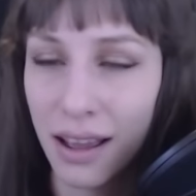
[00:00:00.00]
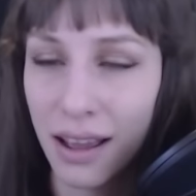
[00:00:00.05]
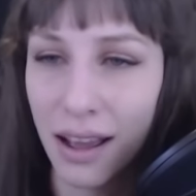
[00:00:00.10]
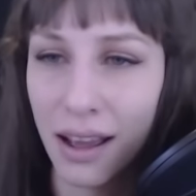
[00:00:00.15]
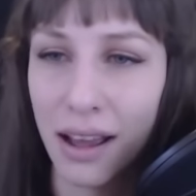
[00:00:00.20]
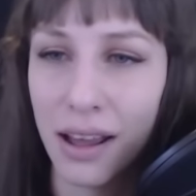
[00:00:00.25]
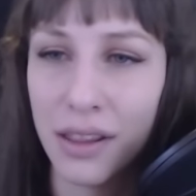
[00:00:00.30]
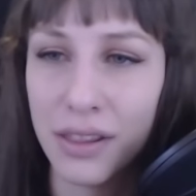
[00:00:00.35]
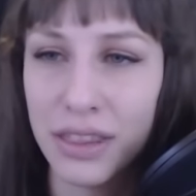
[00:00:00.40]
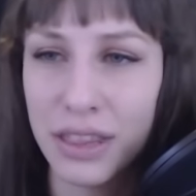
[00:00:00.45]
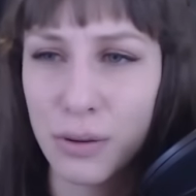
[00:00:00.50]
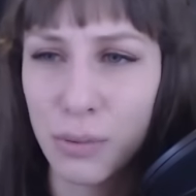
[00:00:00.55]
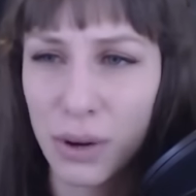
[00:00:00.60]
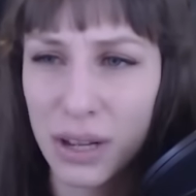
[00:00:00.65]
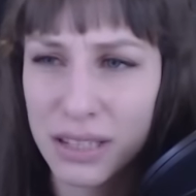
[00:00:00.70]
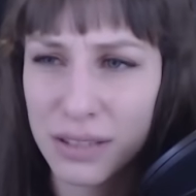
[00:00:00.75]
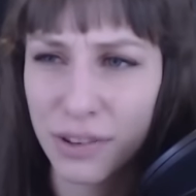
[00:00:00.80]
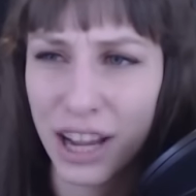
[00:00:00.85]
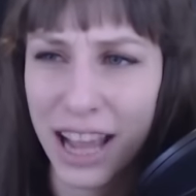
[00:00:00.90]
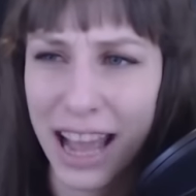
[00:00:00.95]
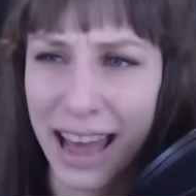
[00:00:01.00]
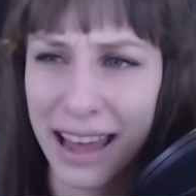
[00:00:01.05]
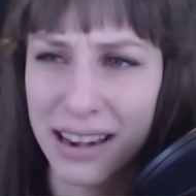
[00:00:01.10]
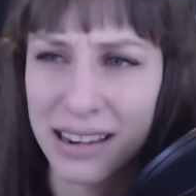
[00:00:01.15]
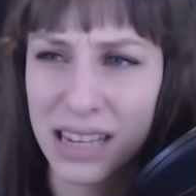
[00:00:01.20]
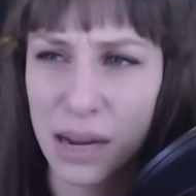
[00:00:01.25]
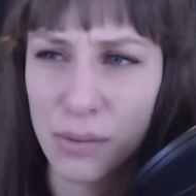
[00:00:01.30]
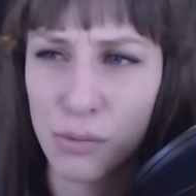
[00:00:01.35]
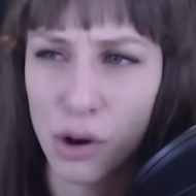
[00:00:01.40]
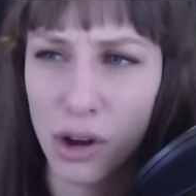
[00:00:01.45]
Uh, the ones for Cata
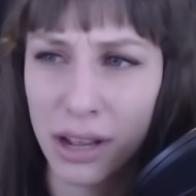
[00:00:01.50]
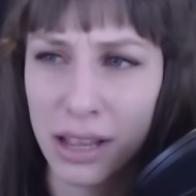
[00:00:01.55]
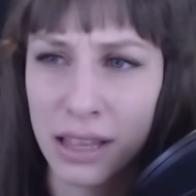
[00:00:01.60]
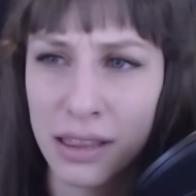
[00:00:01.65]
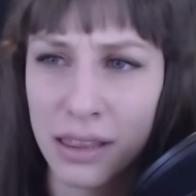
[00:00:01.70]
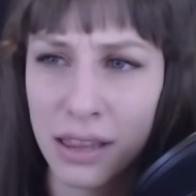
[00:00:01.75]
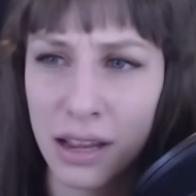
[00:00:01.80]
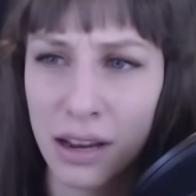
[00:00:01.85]
Time Walking,